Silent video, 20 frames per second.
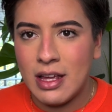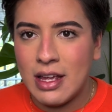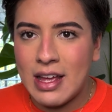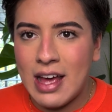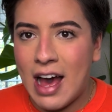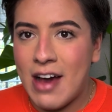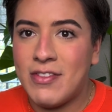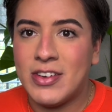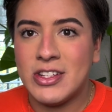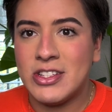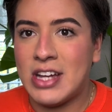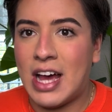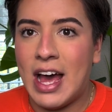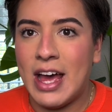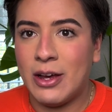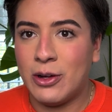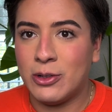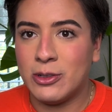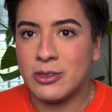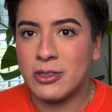have a
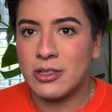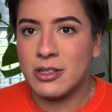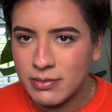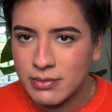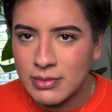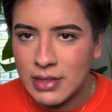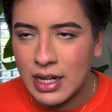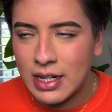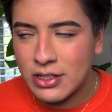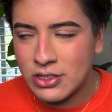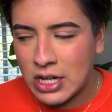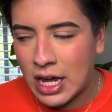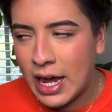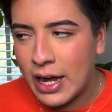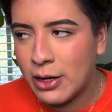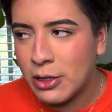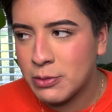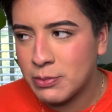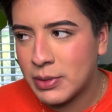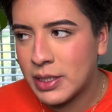child. Not a
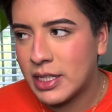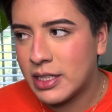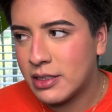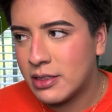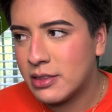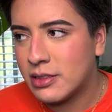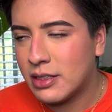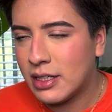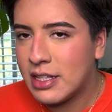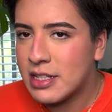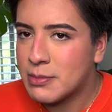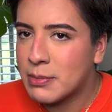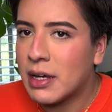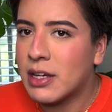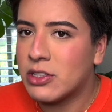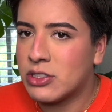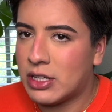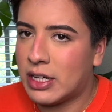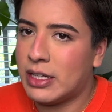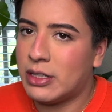child, but he's my
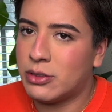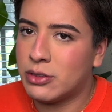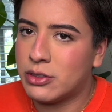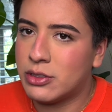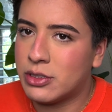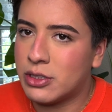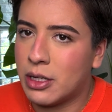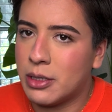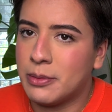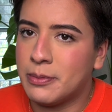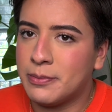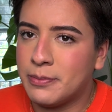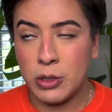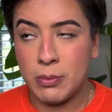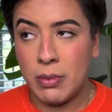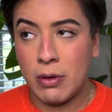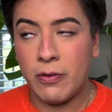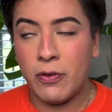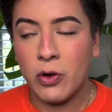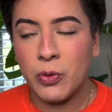child. So
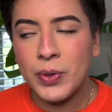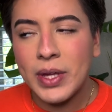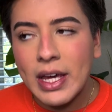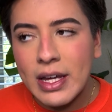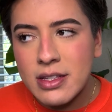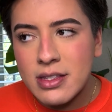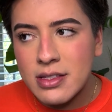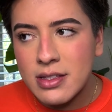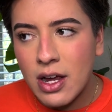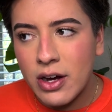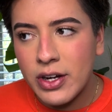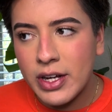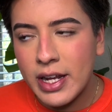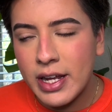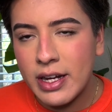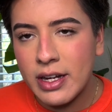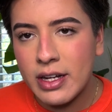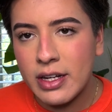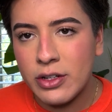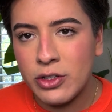before we get
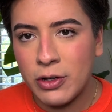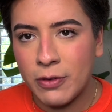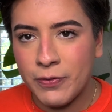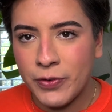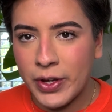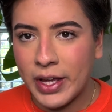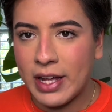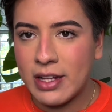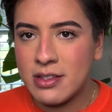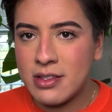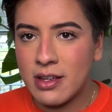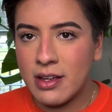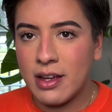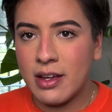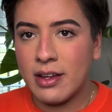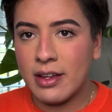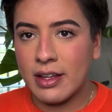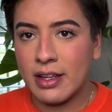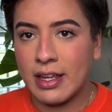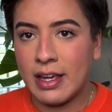started, don't forget
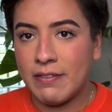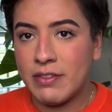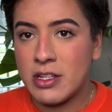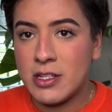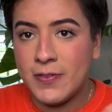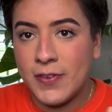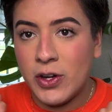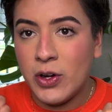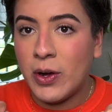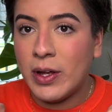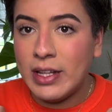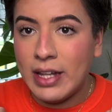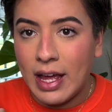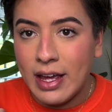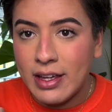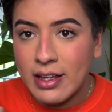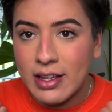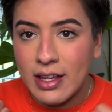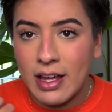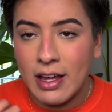to give this video a
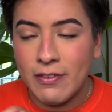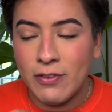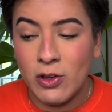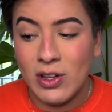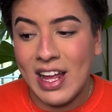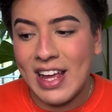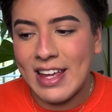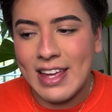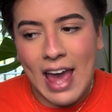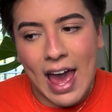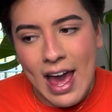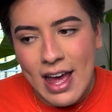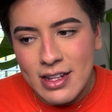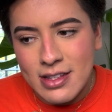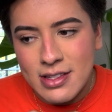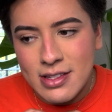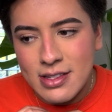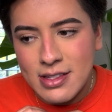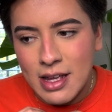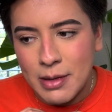like if you like
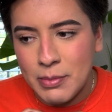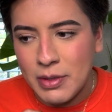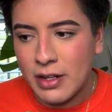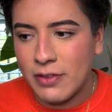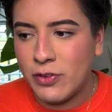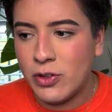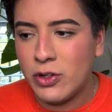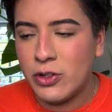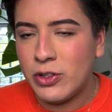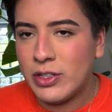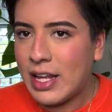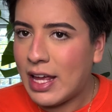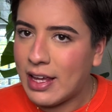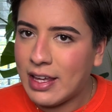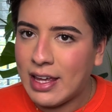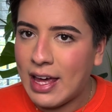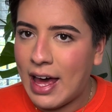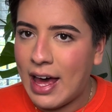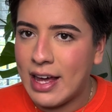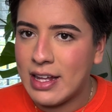cats. I mean, if you don't like
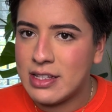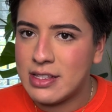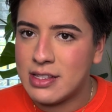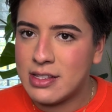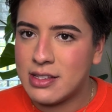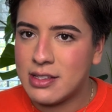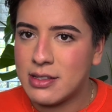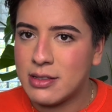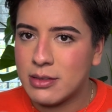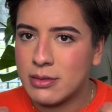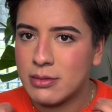cats,